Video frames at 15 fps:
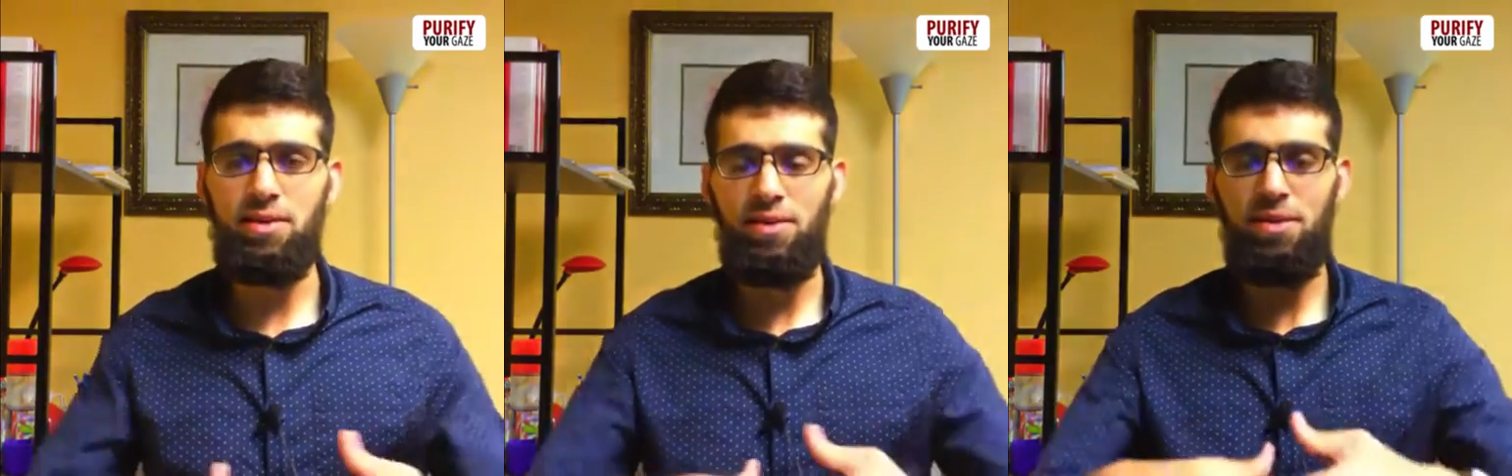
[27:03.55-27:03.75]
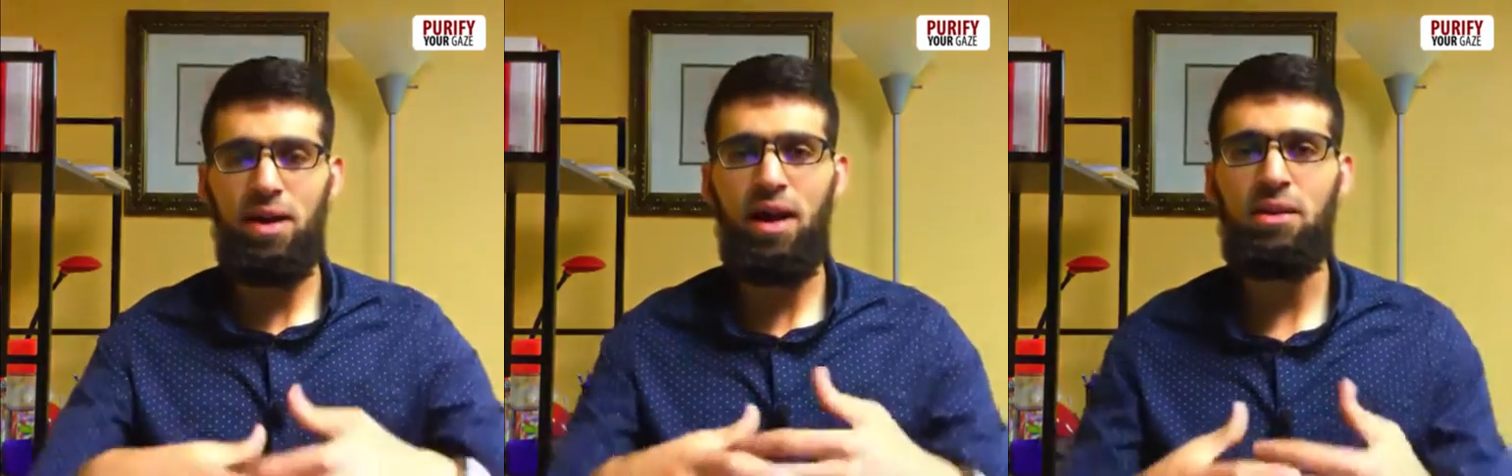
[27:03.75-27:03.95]

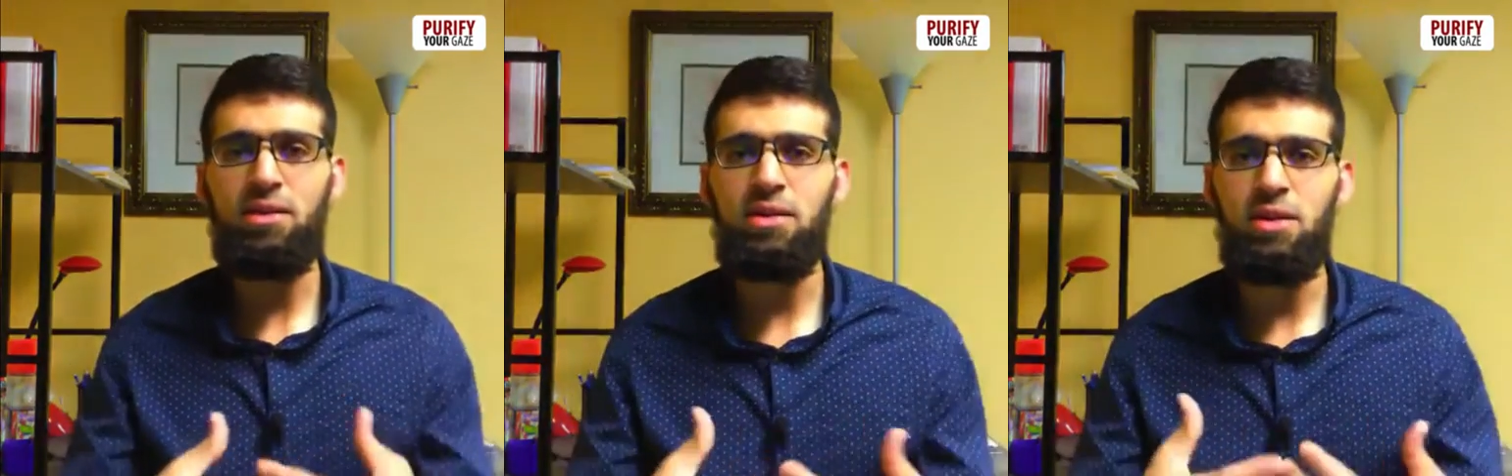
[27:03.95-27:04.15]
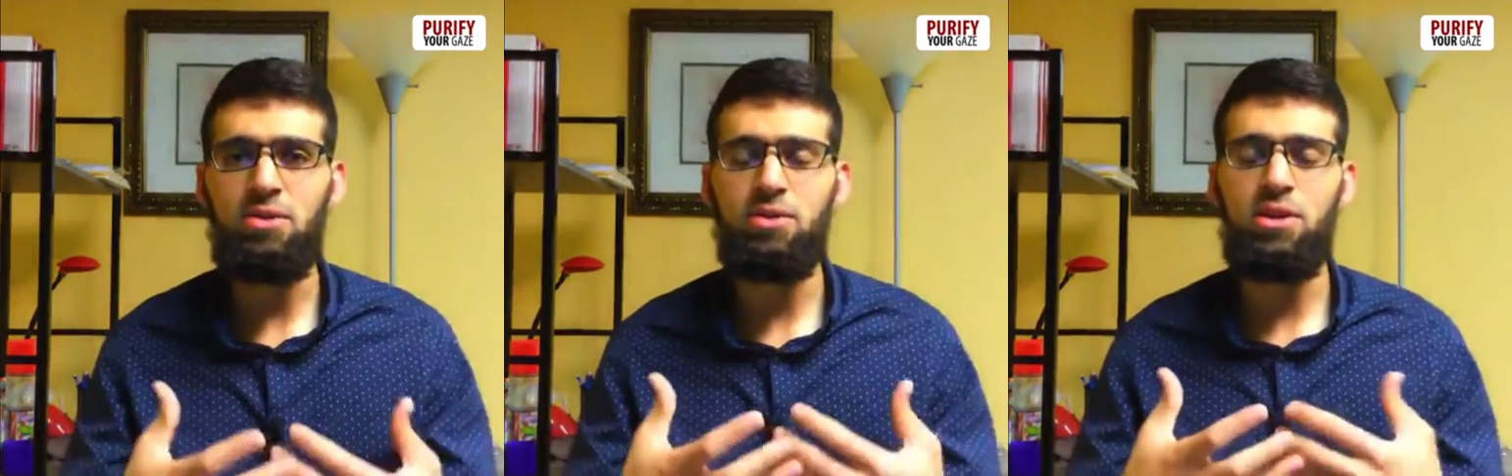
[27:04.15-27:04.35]
acting
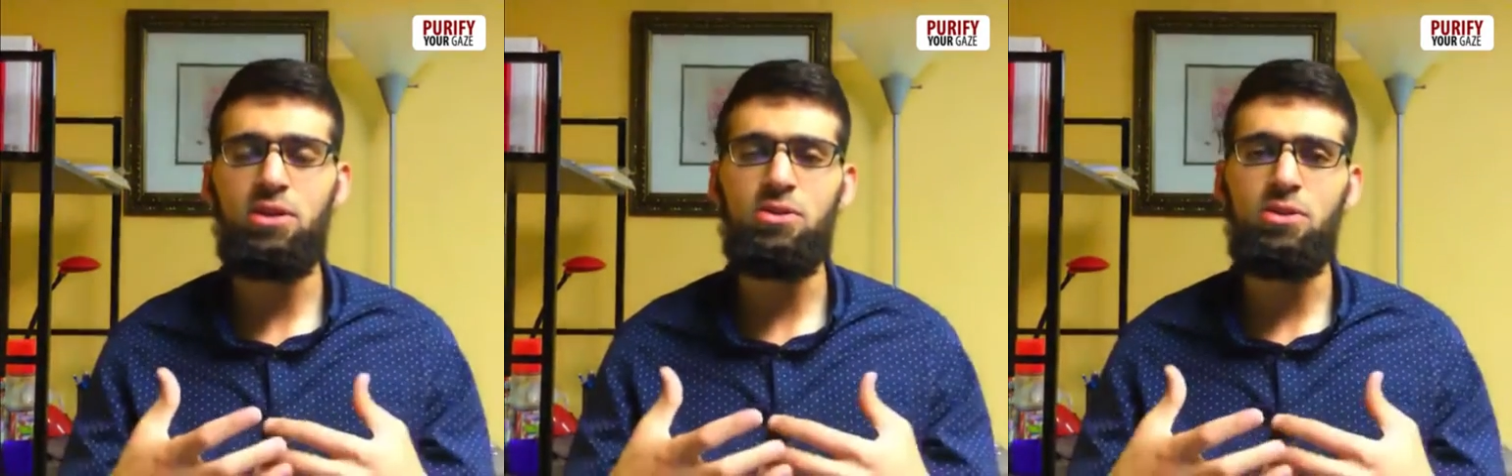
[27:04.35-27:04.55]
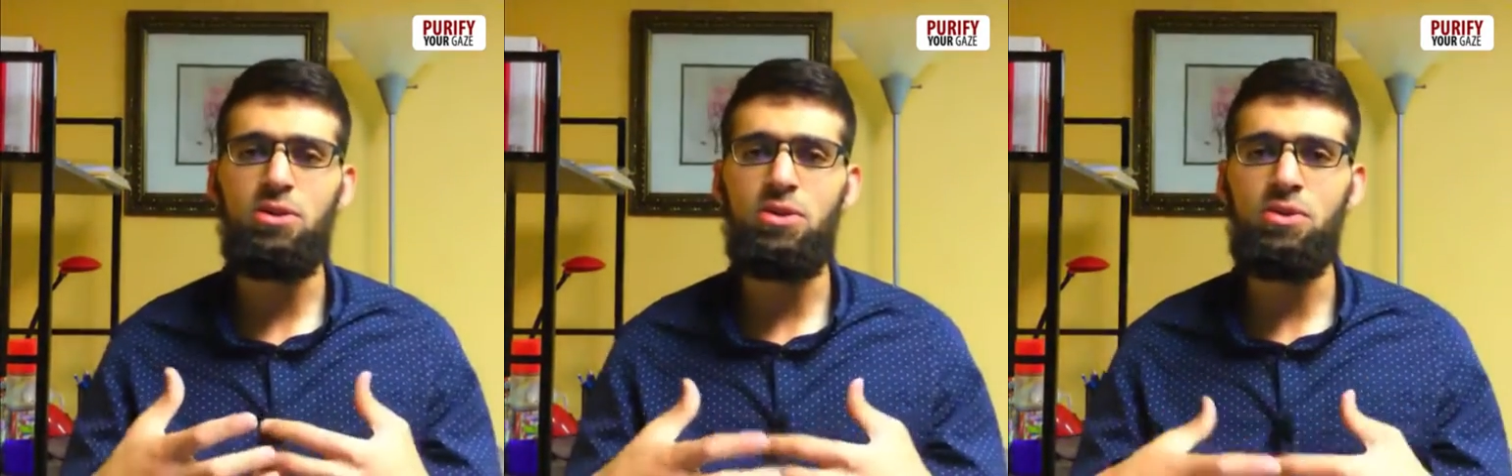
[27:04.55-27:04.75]
out
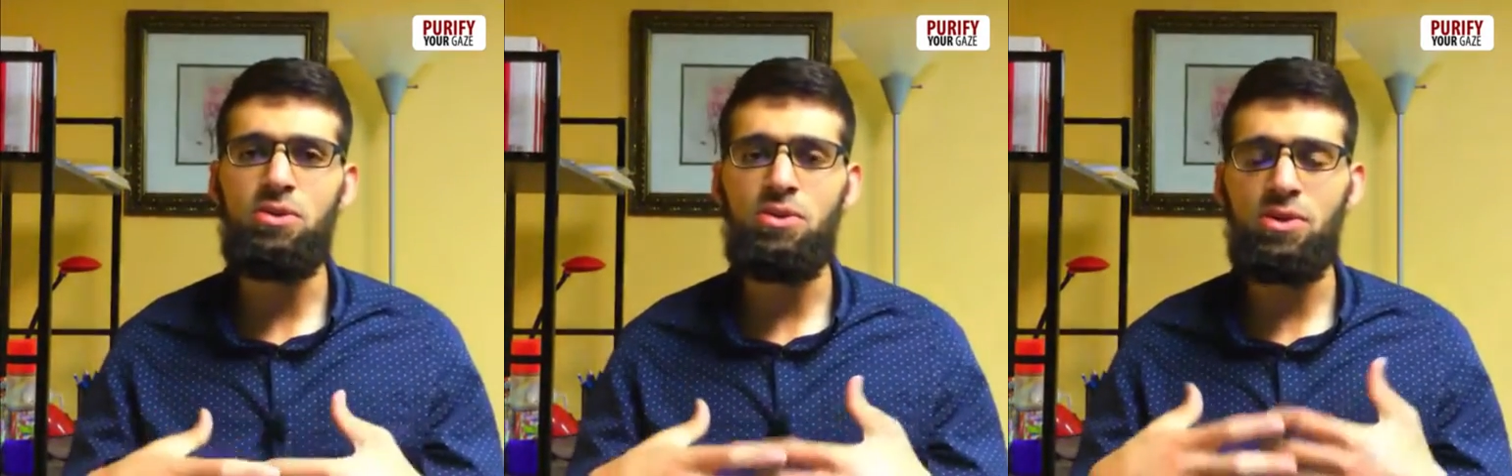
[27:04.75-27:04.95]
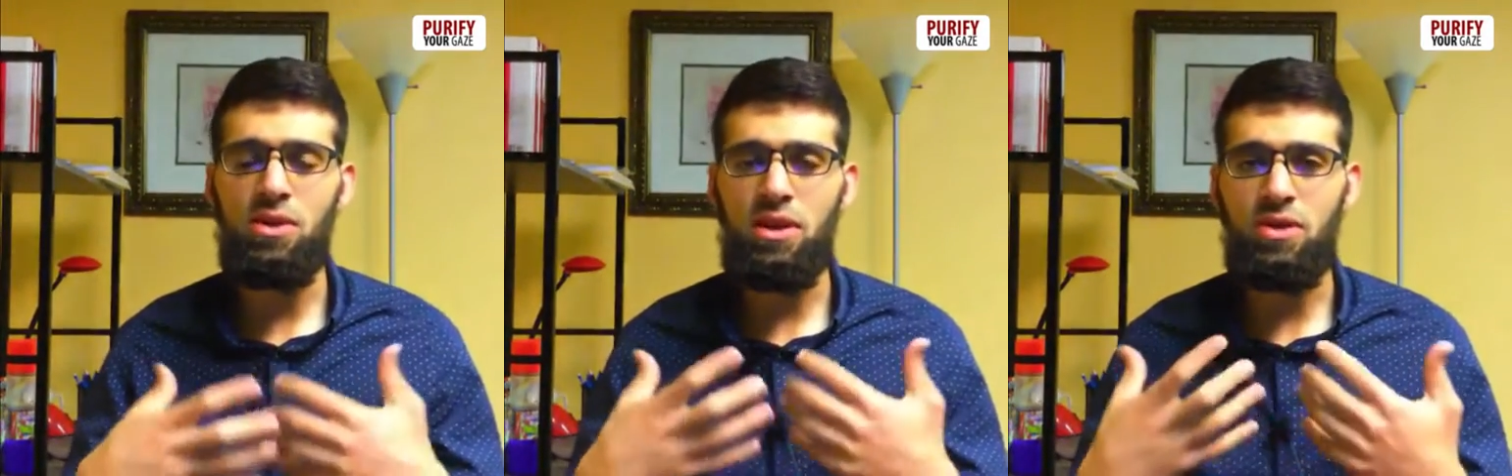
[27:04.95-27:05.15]
sexually is
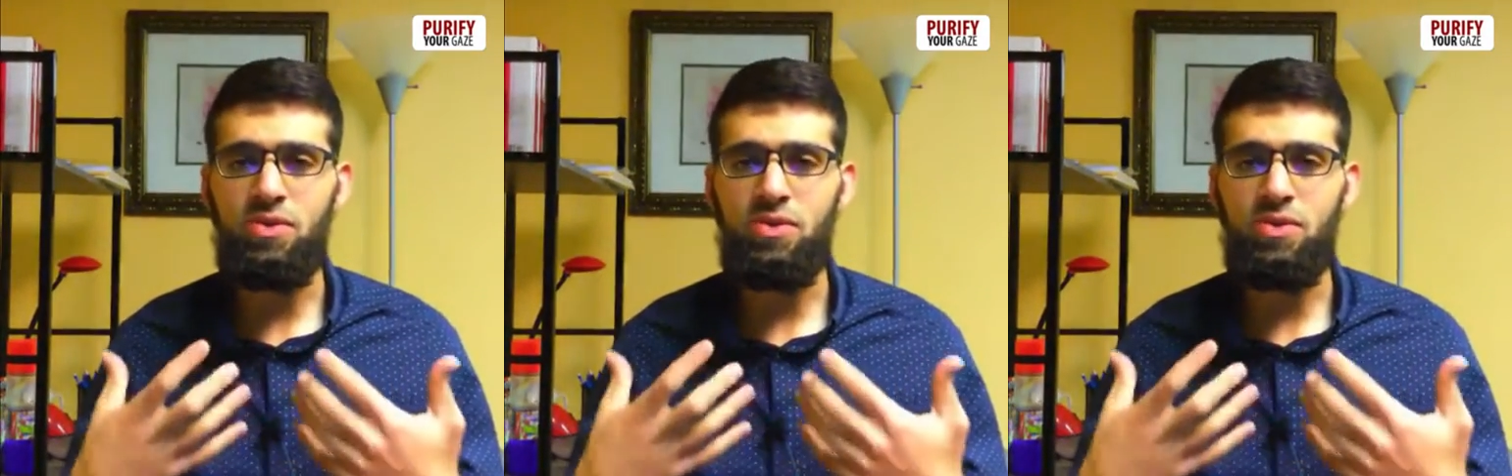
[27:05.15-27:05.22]
usually a